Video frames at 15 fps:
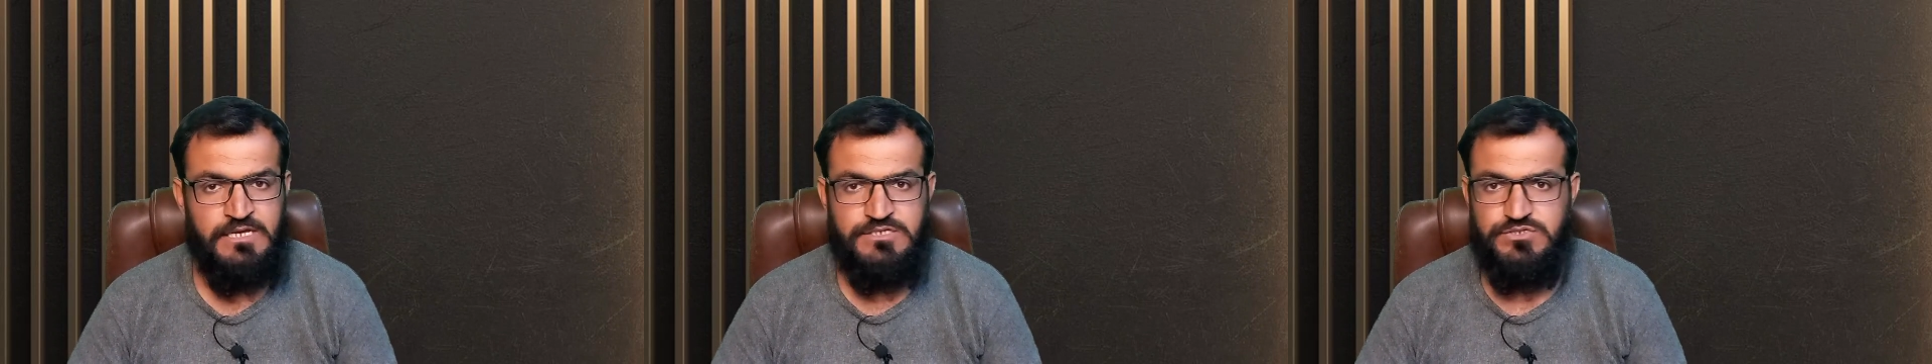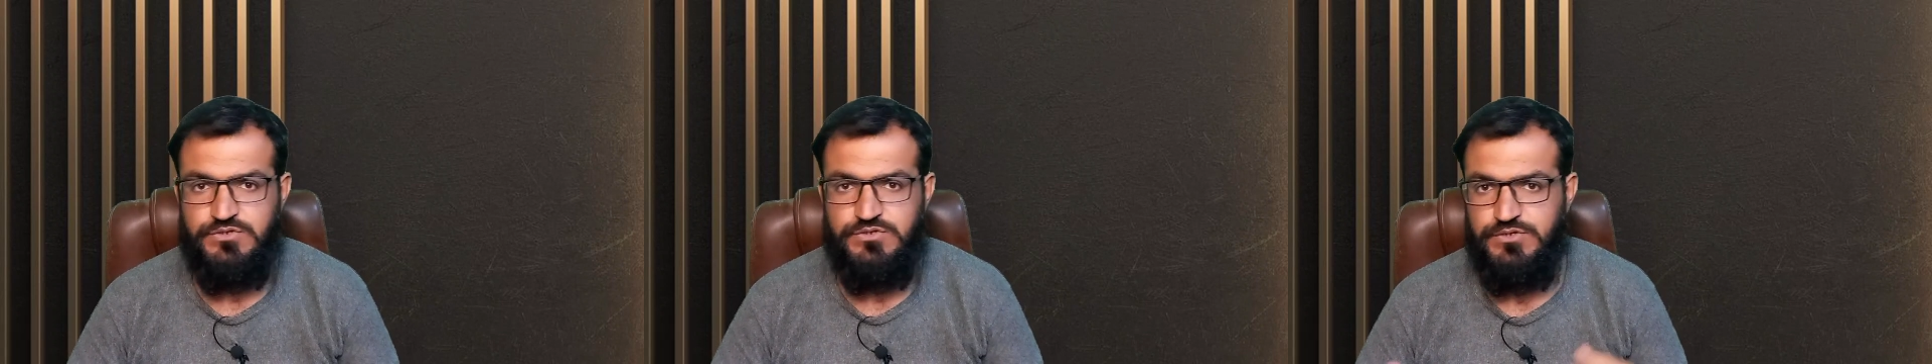
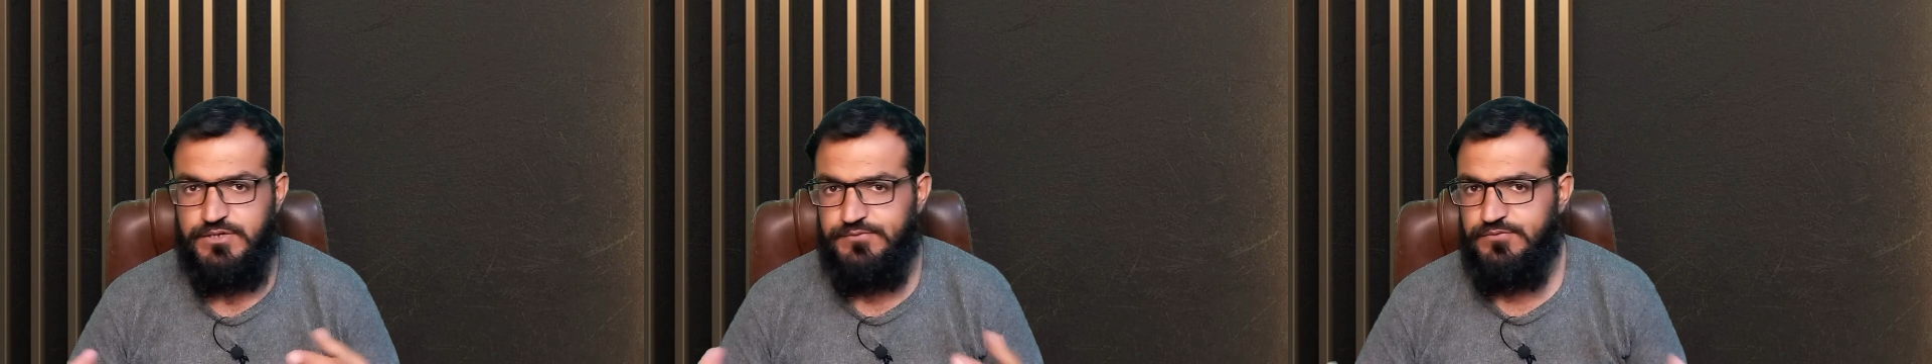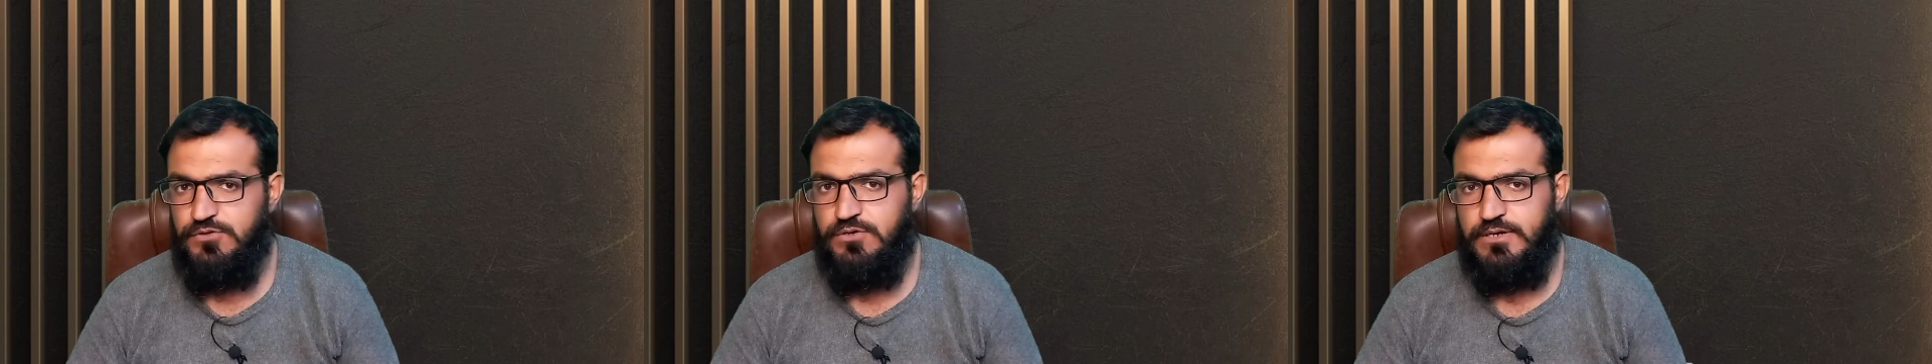So,
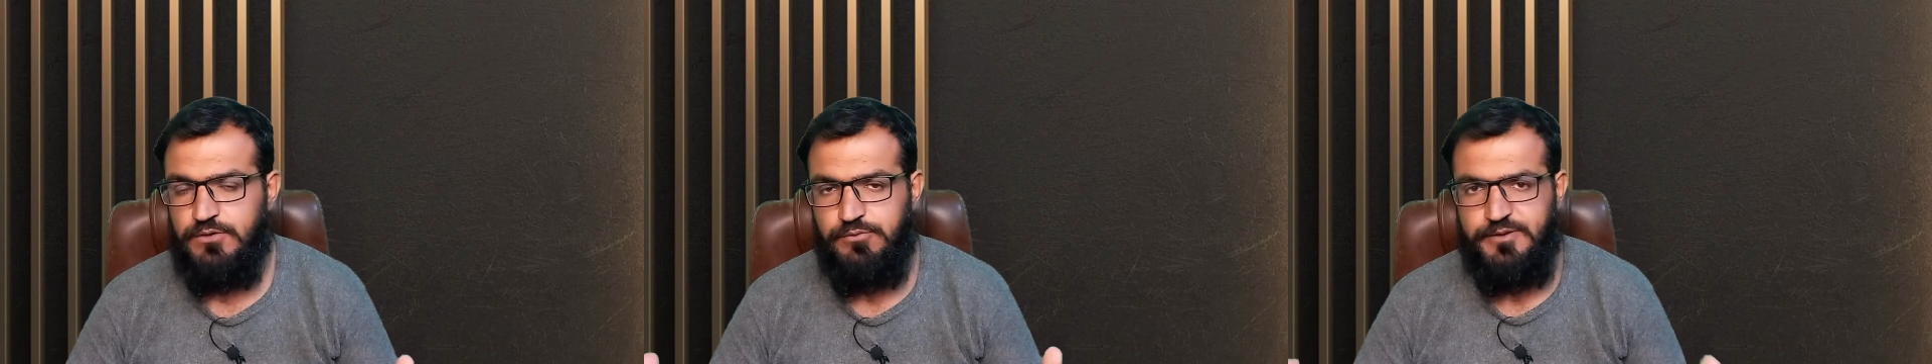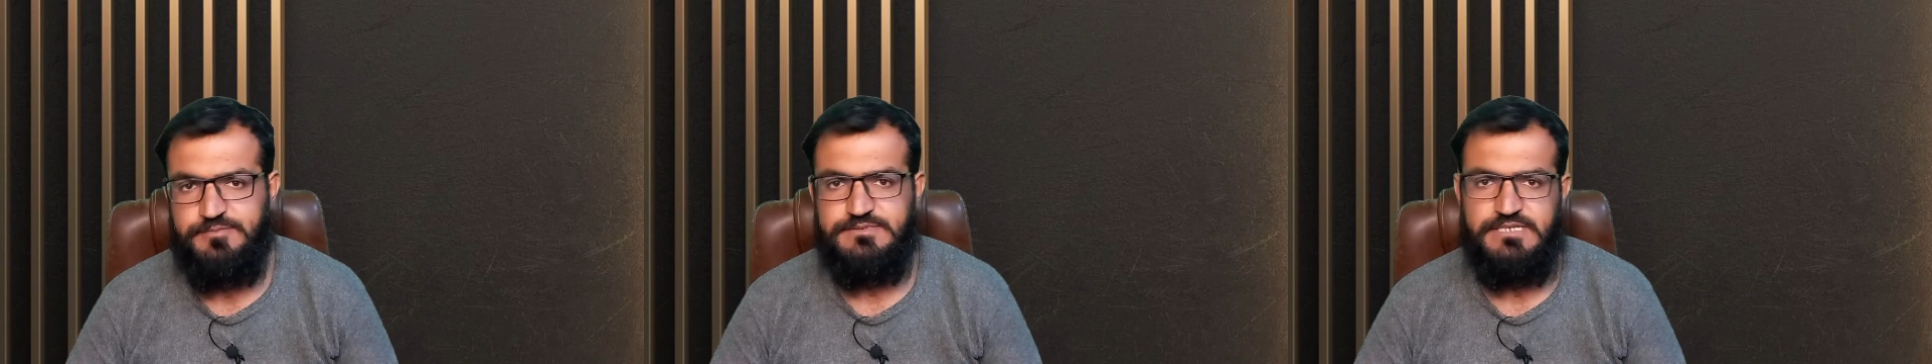if you're a
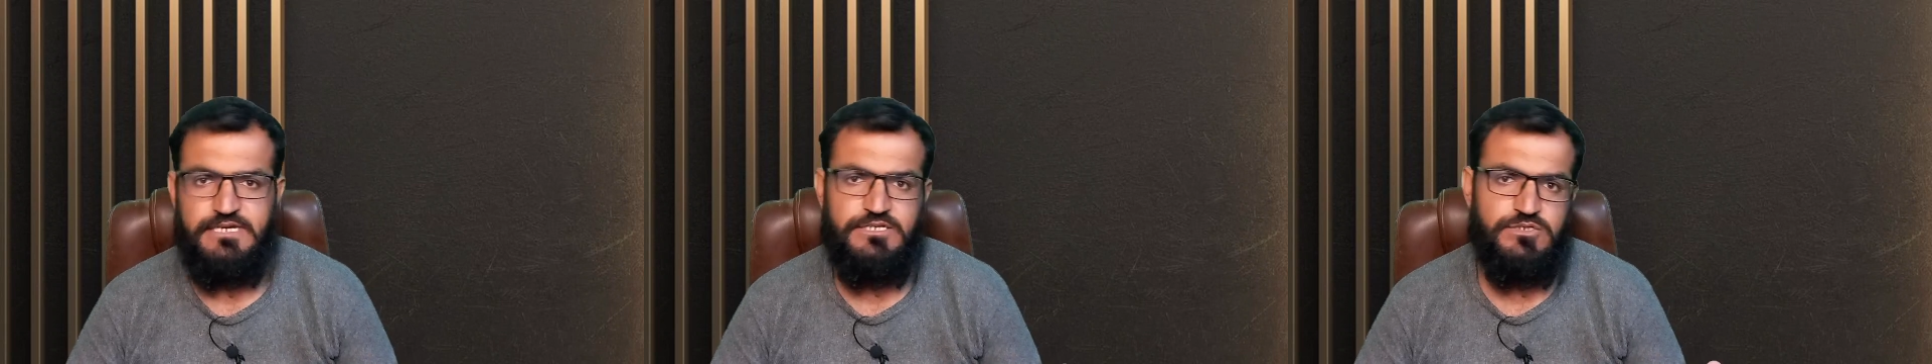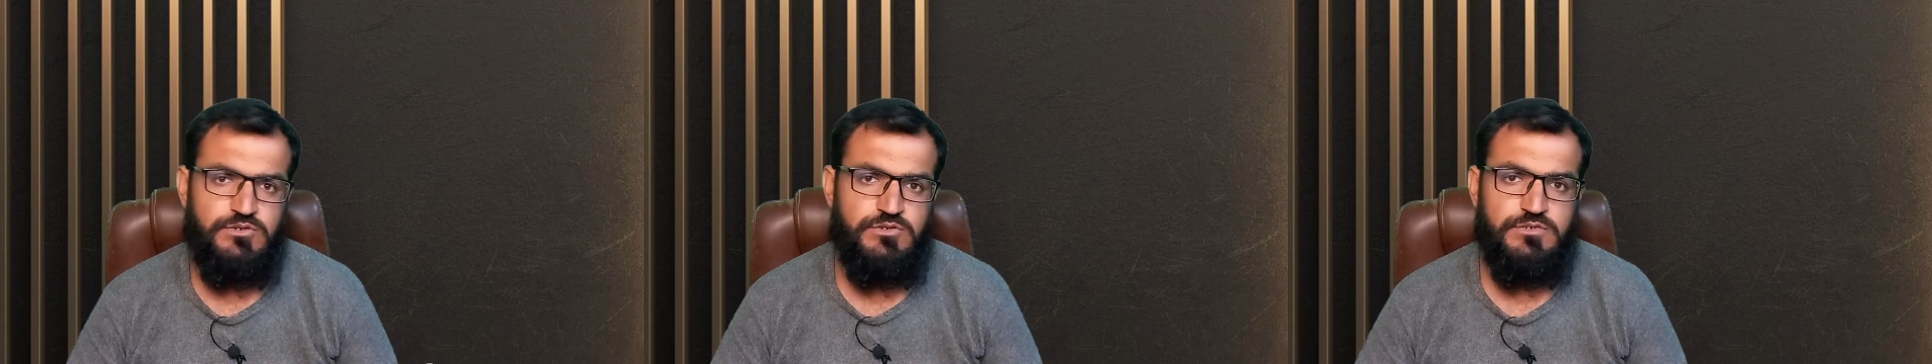
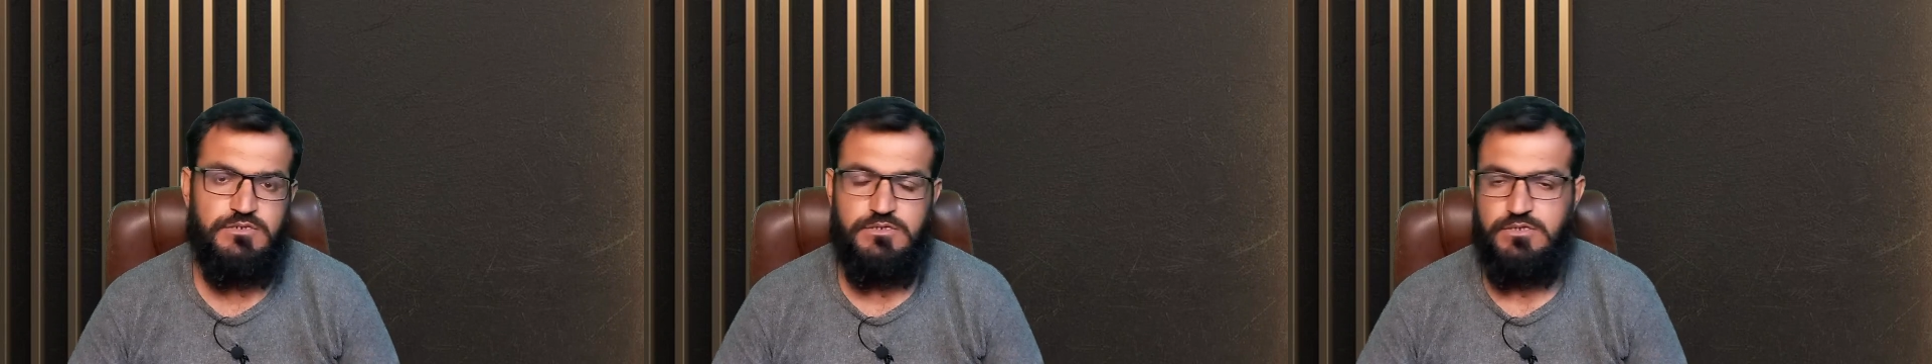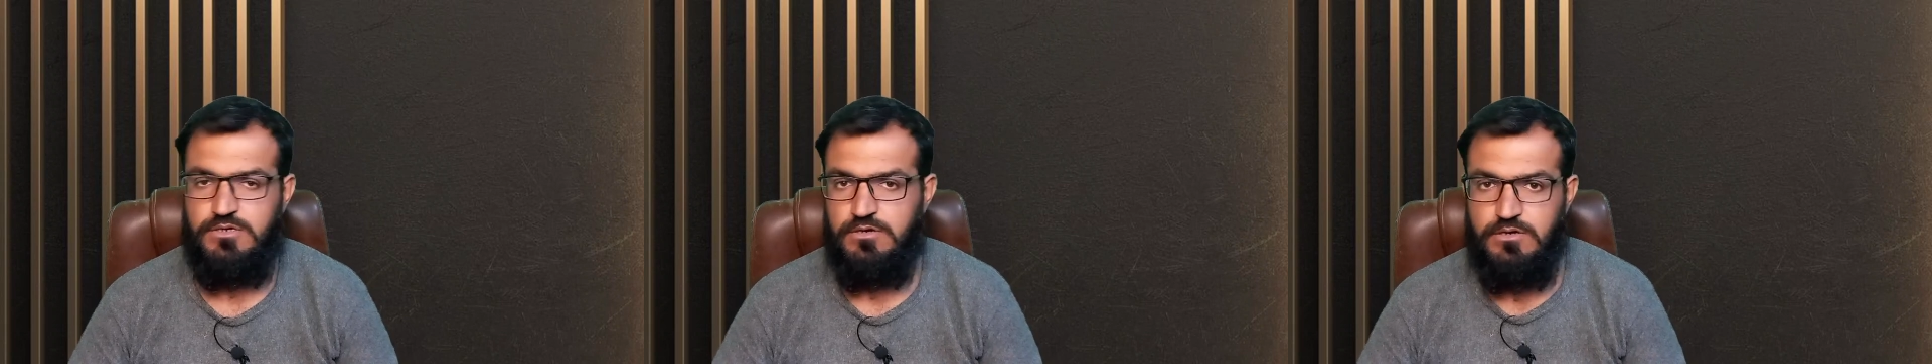website owner